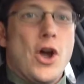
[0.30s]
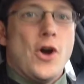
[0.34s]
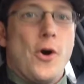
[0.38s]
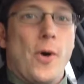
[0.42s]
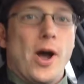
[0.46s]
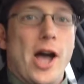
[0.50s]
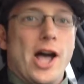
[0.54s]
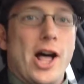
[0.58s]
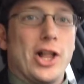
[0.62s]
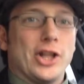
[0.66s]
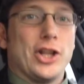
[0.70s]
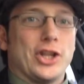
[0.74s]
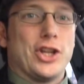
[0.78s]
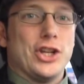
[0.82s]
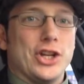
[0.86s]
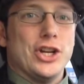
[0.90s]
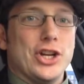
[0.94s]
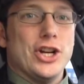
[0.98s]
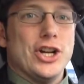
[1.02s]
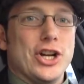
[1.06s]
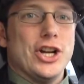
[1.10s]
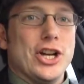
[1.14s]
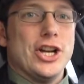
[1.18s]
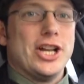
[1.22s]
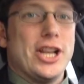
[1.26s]
Well,
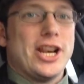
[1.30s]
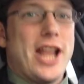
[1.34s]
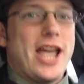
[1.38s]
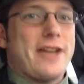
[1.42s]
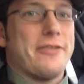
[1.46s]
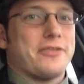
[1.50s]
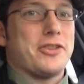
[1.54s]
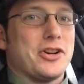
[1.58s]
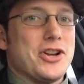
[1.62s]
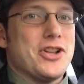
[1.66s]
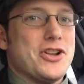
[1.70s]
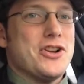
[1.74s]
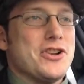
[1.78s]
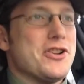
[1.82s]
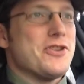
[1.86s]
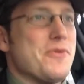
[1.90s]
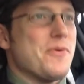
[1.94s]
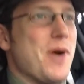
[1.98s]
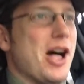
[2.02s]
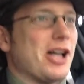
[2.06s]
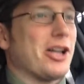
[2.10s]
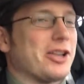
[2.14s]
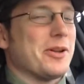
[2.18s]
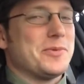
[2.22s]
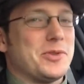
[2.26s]
good afternoon and
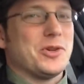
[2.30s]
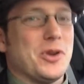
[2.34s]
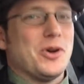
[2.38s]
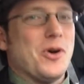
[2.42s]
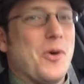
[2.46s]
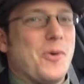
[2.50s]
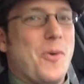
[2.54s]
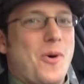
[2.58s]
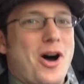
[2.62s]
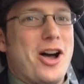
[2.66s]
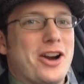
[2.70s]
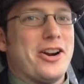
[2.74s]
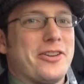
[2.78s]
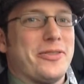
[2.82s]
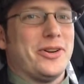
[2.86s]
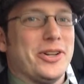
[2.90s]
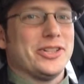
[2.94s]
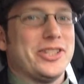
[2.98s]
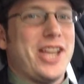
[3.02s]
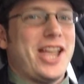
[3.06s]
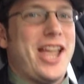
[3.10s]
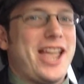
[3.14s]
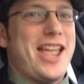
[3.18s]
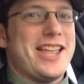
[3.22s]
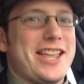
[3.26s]
welcome to a wonderful
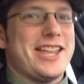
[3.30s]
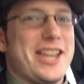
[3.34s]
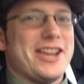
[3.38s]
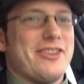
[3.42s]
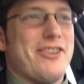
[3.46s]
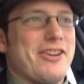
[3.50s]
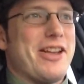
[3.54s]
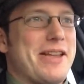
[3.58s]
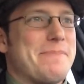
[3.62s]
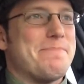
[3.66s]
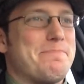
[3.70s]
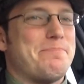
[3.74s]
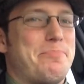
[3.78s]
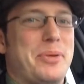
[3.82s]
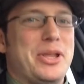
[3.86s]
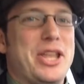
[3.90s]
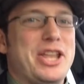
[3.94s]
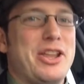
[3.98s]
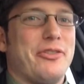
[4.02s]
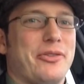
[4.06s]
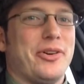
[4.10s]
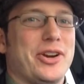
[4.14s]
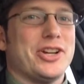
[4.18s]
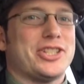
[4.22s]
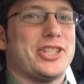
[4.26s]
day here in
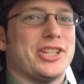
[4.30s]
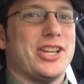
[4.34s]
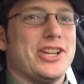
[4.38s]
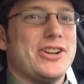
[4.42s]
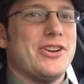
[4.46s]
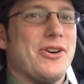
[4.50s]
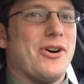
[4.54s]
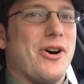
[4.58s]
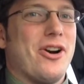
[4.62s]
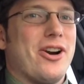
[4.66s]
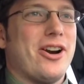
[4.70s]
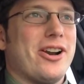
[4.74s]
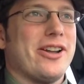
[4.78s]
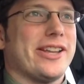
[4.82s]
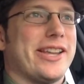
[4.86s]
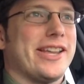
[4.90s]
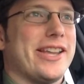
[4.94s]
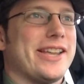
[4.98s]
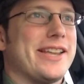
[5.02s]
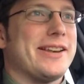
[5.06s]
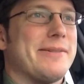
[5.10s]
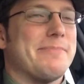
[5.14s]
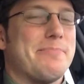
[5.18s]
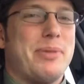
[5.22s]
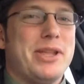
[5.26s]
Beaverton,
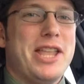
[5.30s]
Oregon.